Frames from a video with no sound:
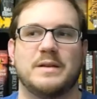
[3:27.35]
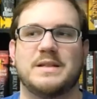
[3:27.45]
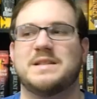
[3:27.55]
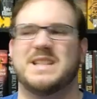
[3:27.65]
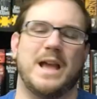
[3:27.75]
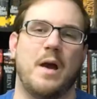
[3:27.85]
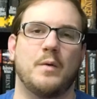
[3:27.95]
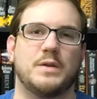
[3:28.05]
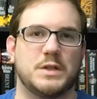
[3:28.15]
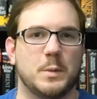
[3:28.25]

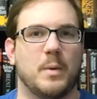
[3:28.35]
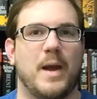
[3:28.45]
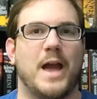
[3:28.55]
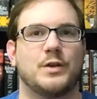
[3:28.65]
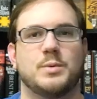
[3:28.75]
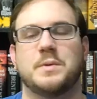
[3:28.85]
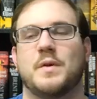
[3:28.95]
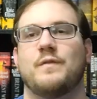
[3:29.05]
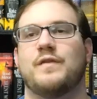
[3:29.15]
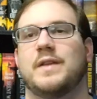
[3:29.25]
sound supernatural or
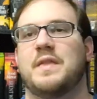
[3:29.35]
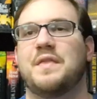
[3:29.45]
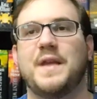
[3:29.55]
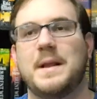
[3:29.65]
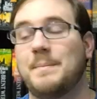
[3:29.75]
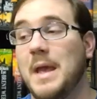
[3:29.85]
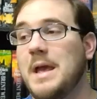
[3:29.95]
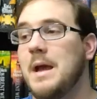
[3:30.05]
don't fit the theme.